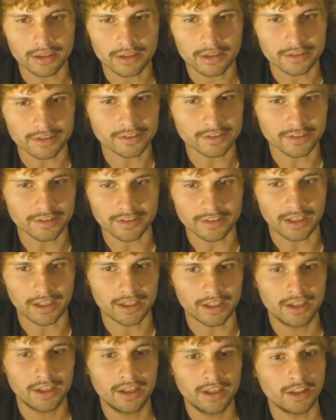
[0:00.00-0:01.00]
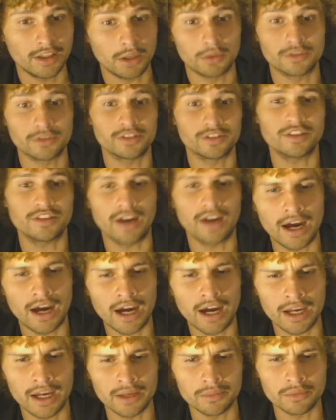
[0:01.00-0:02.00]
Because it's like there was a
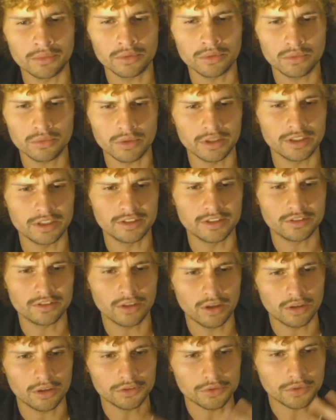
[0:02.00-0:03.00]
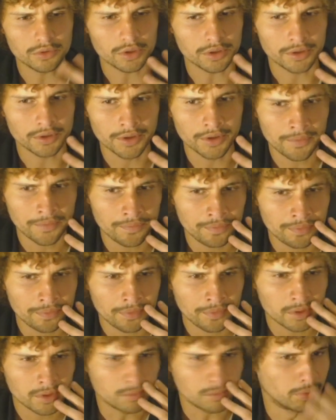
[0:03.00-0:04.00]
time when these songs were
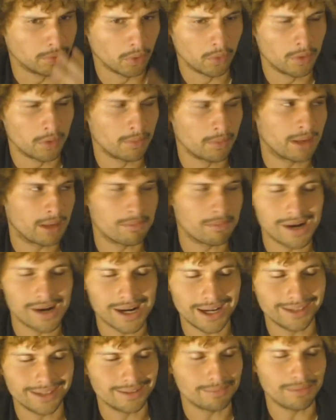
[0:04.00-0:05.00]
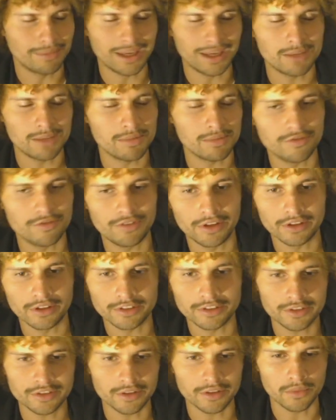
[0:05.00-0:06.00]
blowing my mind and making me feel a
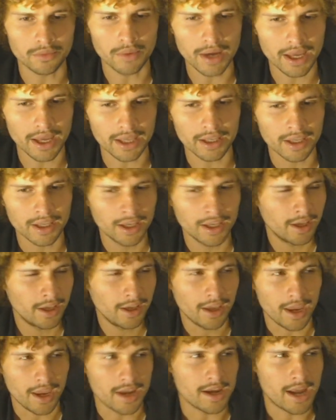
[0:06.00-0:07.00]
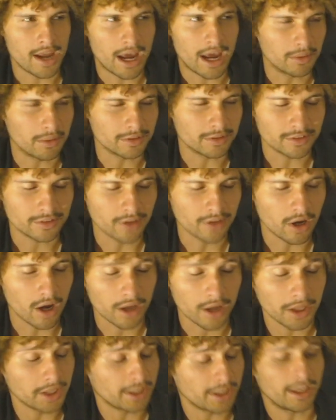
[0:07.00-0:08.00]
certain way, and now it's
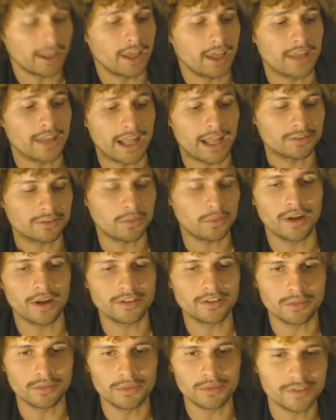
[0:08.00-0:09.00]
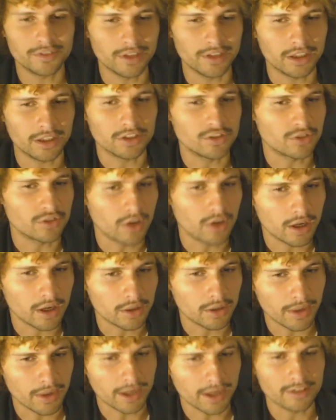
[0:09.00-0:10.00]
not. And again, that's why it's almost like a drug,
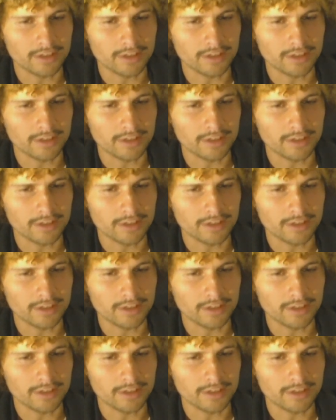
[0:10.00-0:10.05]
right?